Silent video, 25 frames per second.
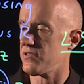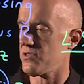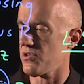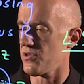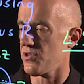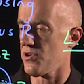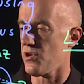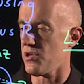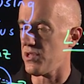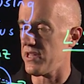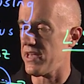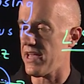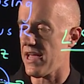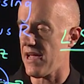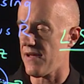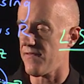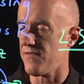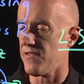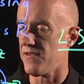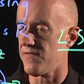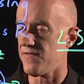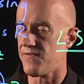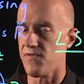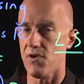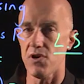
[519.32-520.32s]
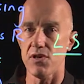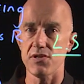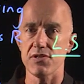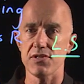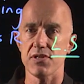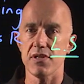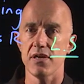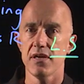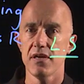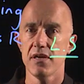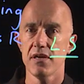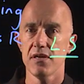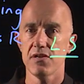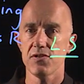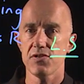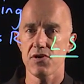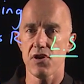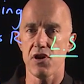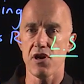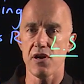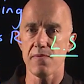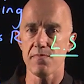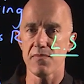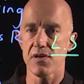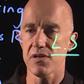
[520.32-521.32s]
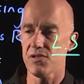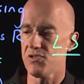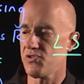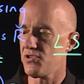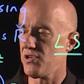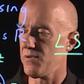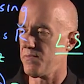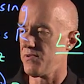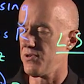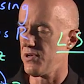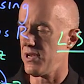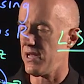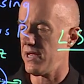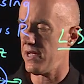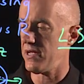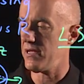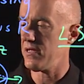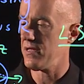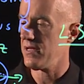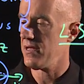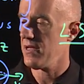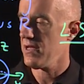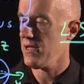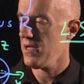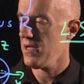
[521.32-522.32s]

so you only have the first term contributing.